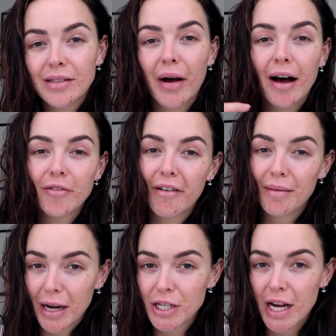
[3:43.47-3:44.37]
So after I've
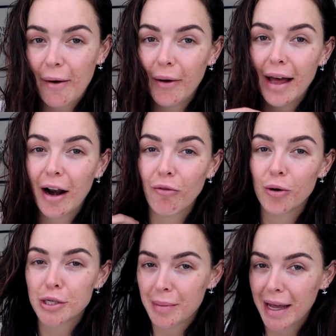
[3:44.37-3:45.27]
had my shower and I've
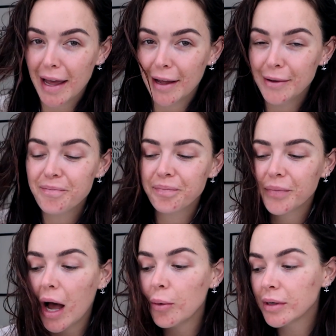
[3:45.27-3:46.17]
washed my hair,
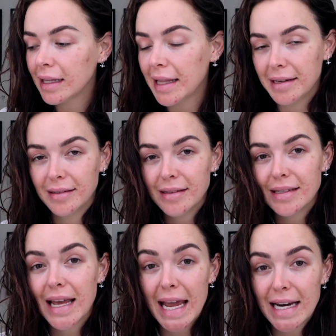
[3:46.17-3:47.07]
I would
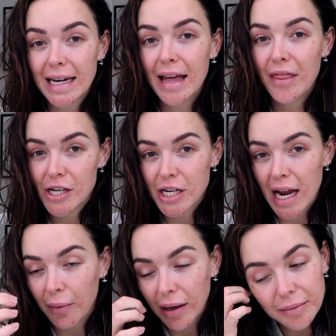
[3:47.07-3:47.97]
cleanse in the
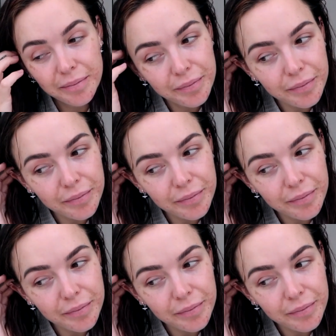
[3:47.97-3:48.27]
shower